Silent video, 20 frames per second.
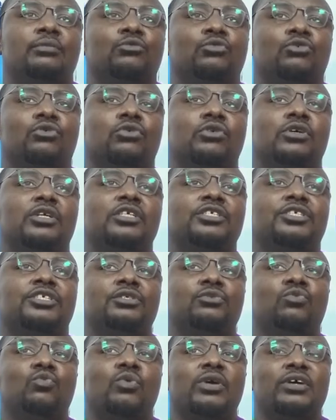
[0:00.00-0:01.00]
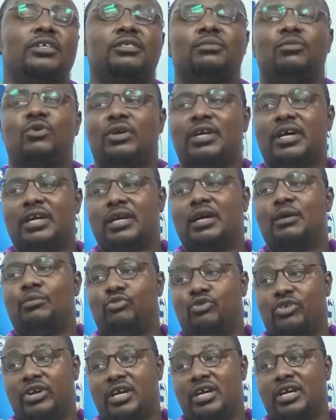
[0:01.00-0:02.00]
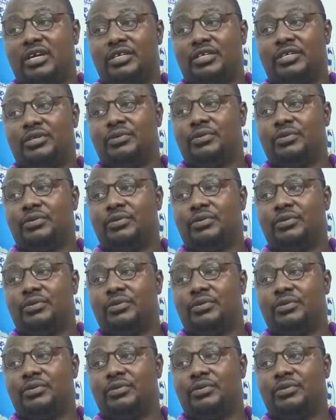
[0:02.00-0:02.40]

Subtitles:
coalition works more than umbrella, you know.